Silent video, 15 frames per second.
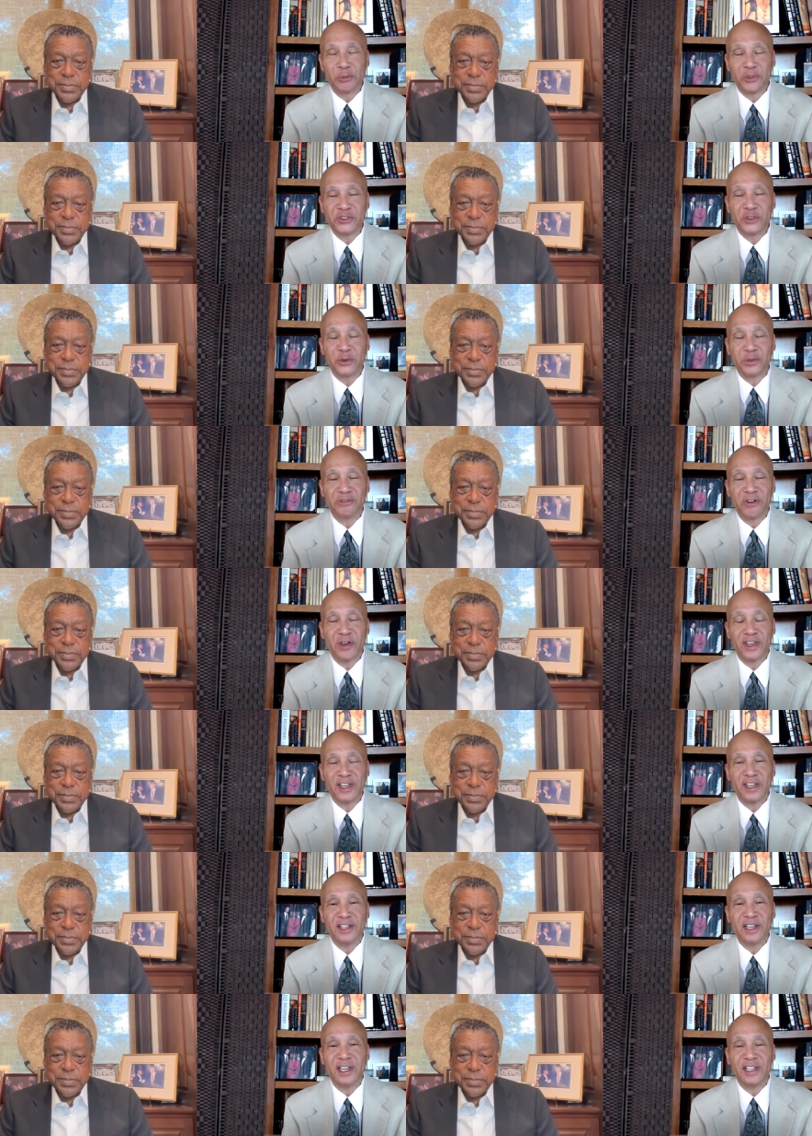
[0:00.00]
Speaker 1: was sort of
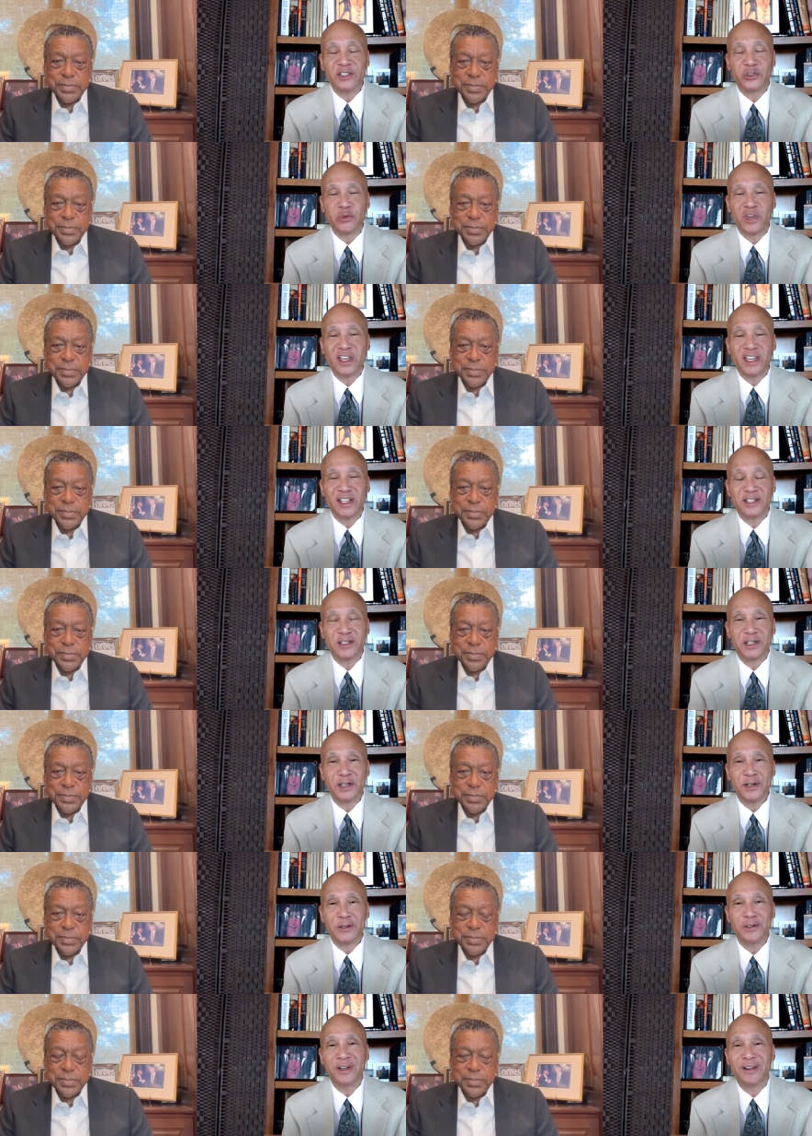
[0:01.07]
very intriguing to
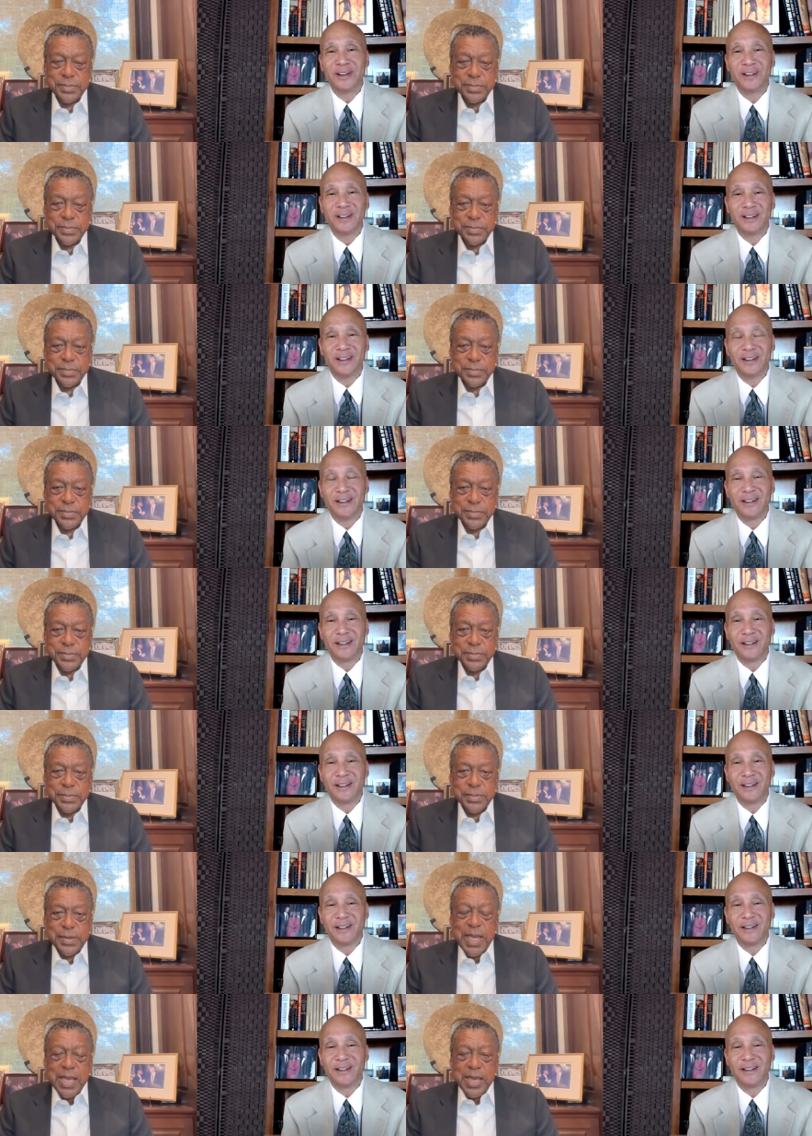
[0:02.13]
you.
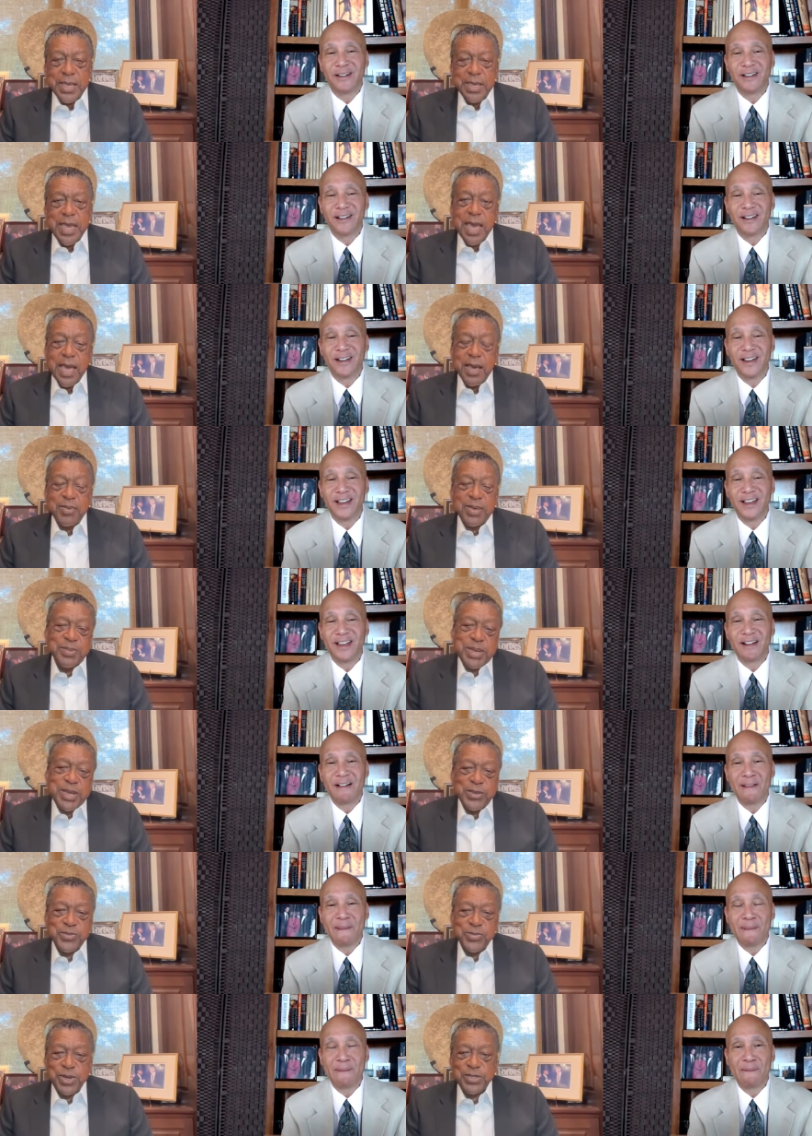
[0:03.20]
Speaker 2: Yeah, I mean,
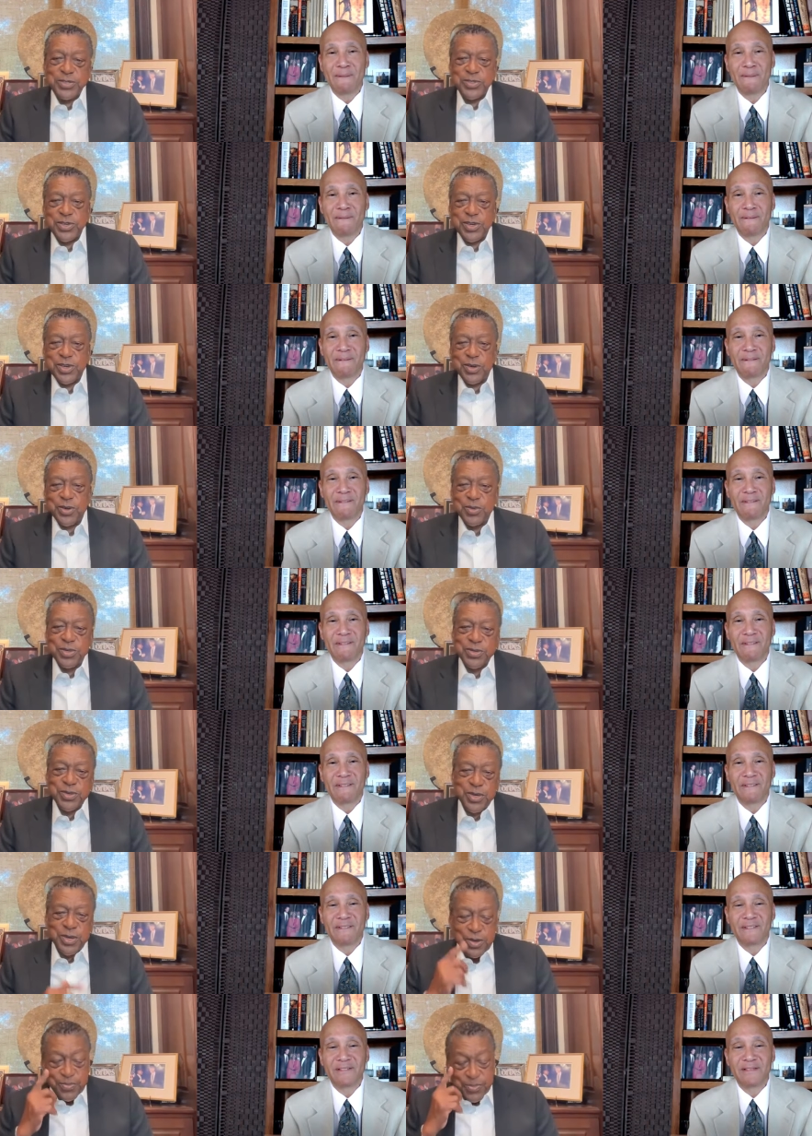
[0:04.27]
because once you go to you
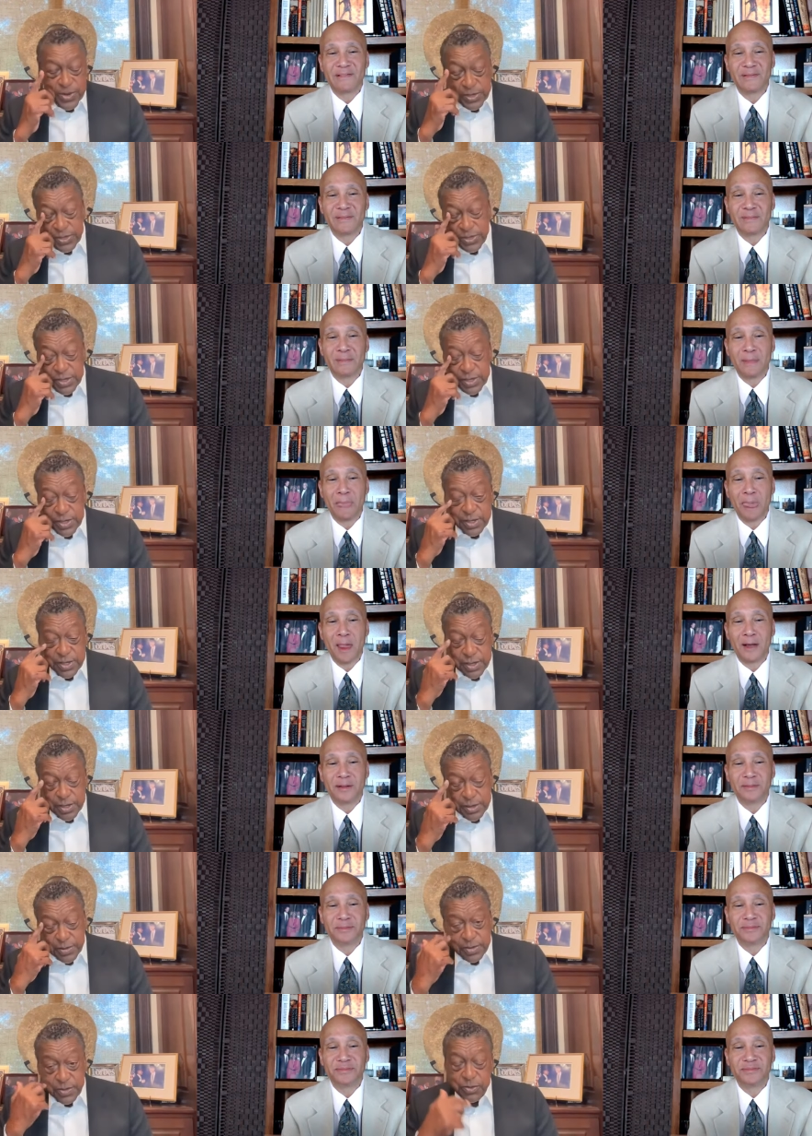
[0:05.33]
go to Princeton, you
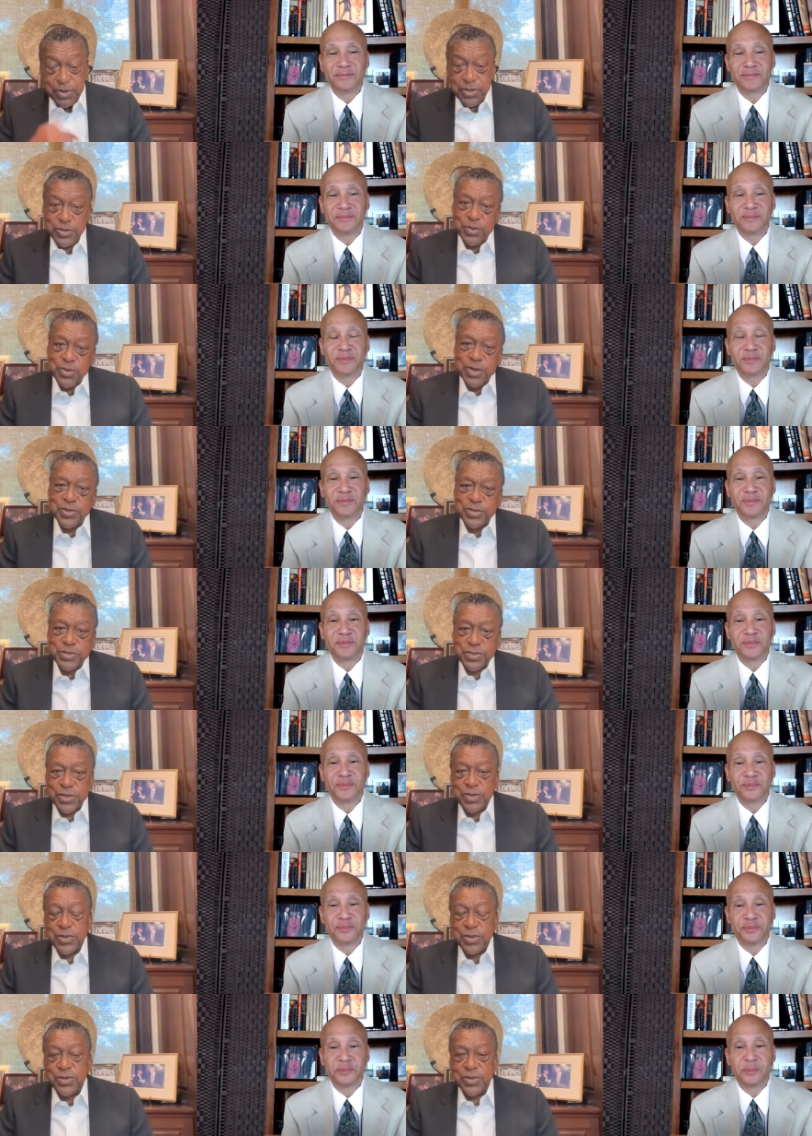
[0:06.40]
go to the Woodrow Wilson
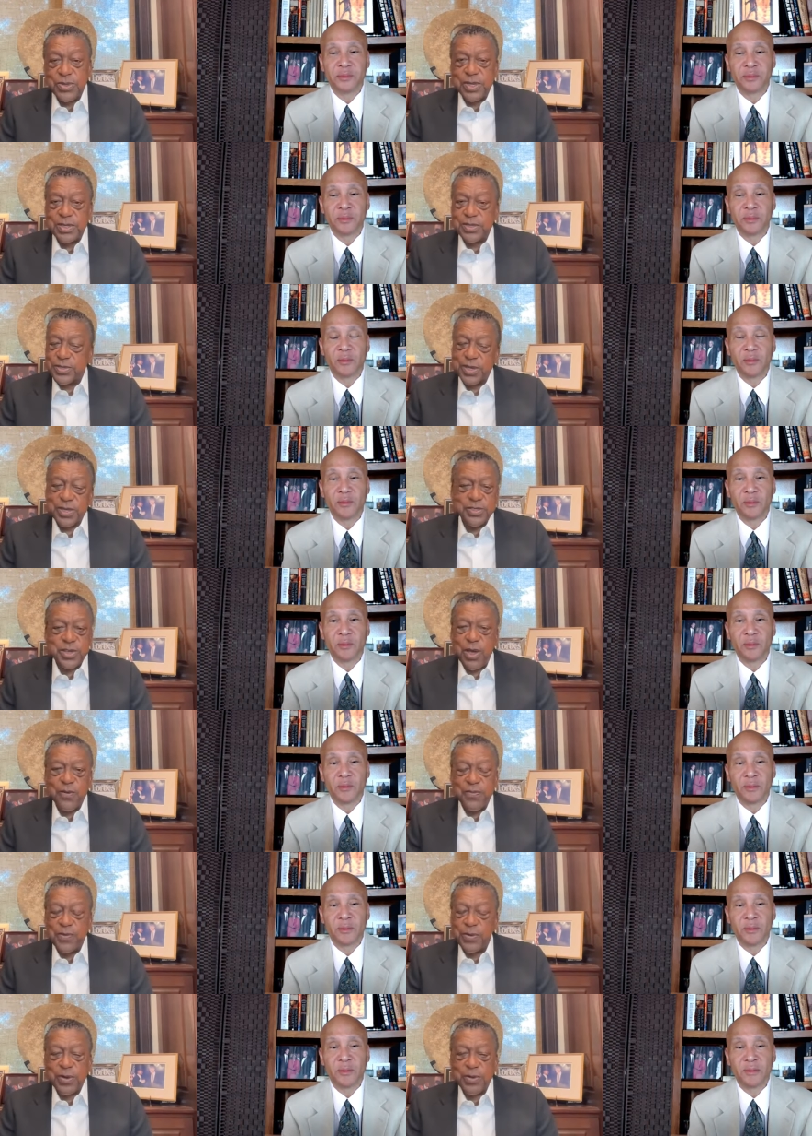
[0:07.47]
School. It's it's all
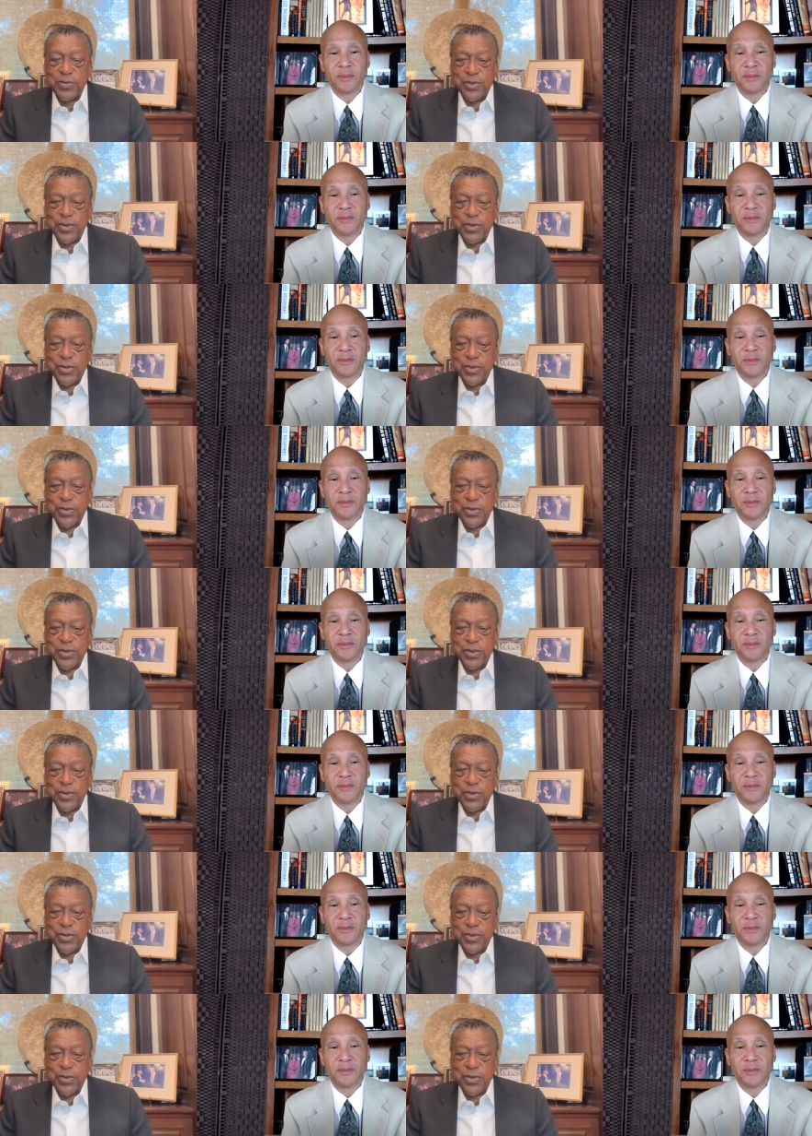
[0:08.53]
focused on